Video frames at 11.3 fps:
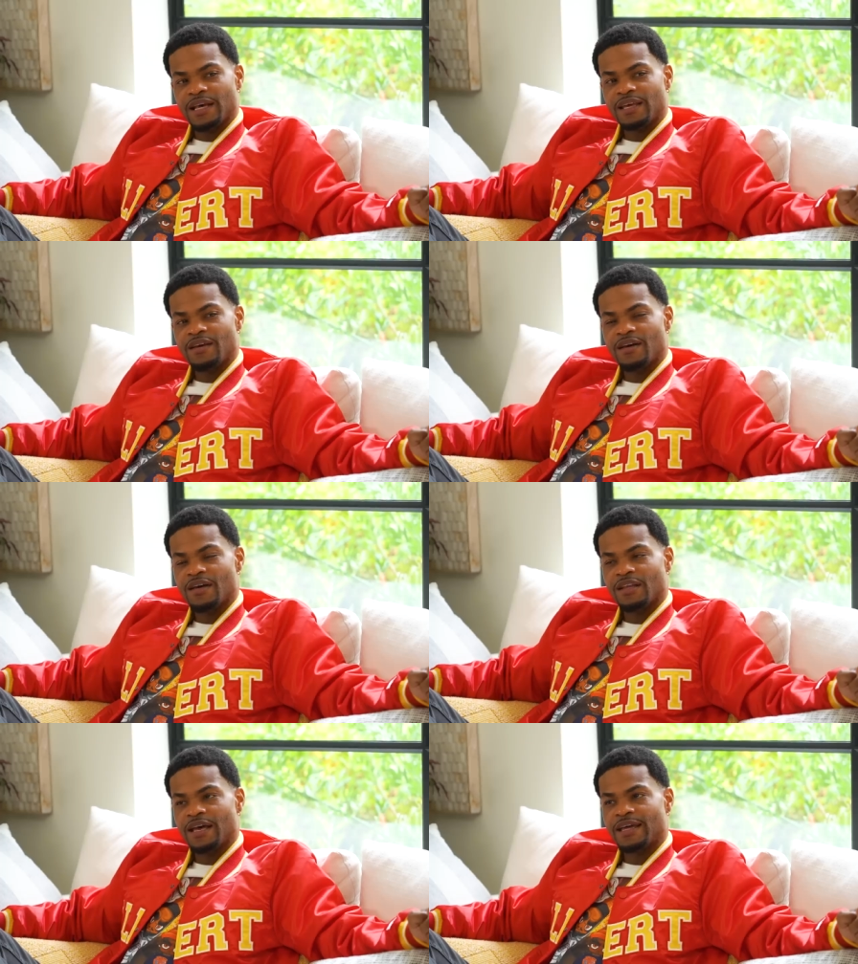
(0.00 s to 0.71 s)
Like
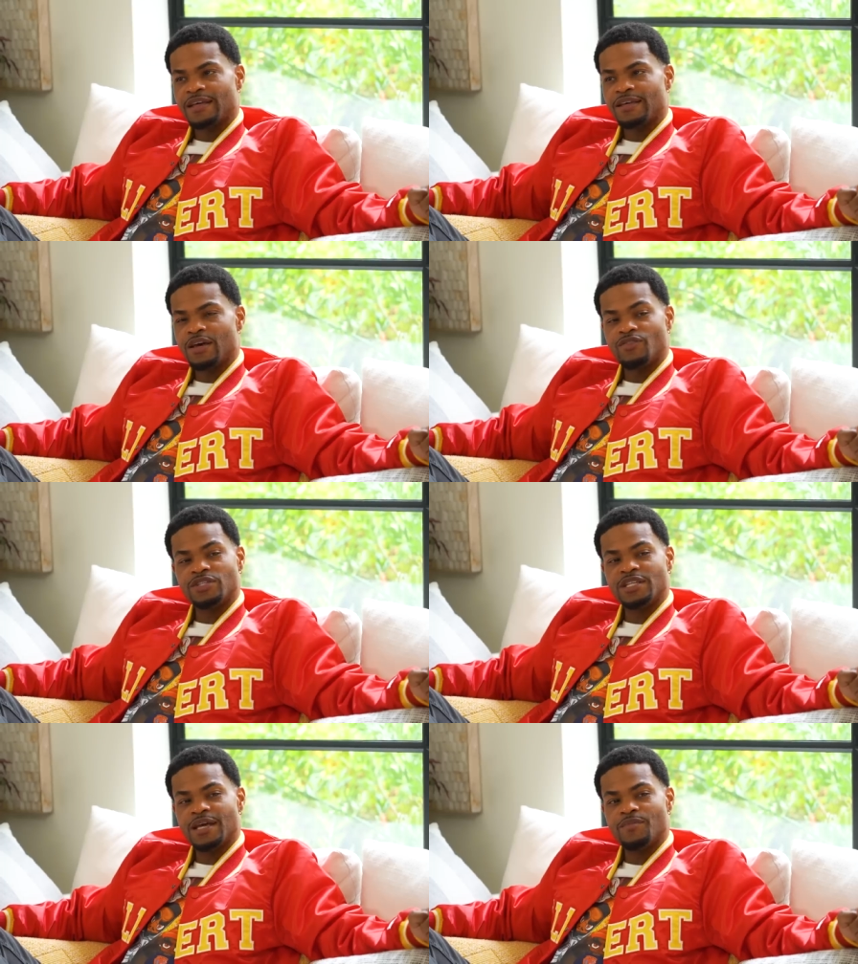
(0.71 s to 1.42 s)
yeah, like you ever
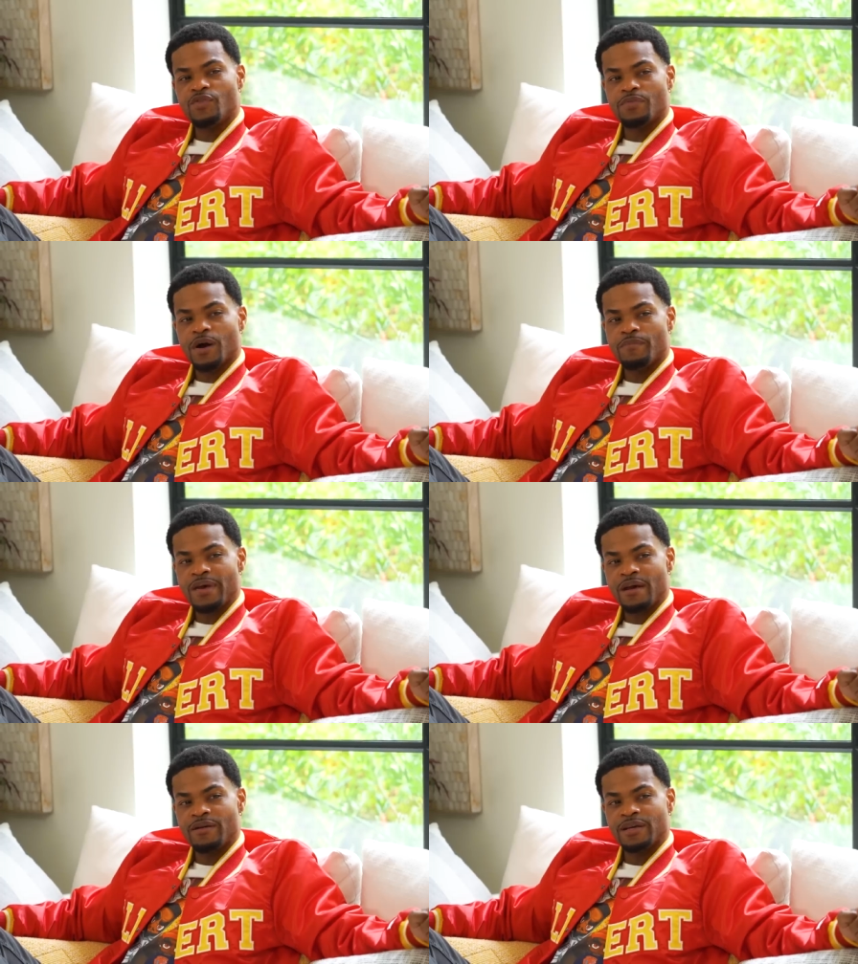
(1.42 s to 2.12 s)
seen that movie
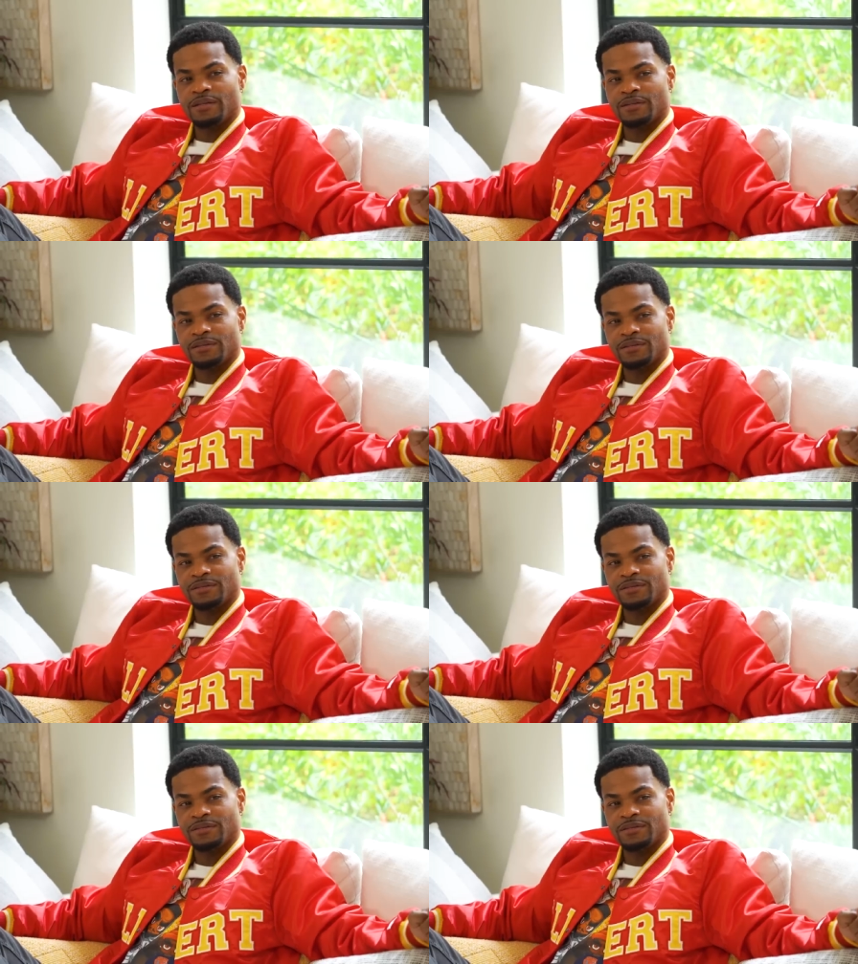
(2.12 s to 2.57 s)
Barbarian?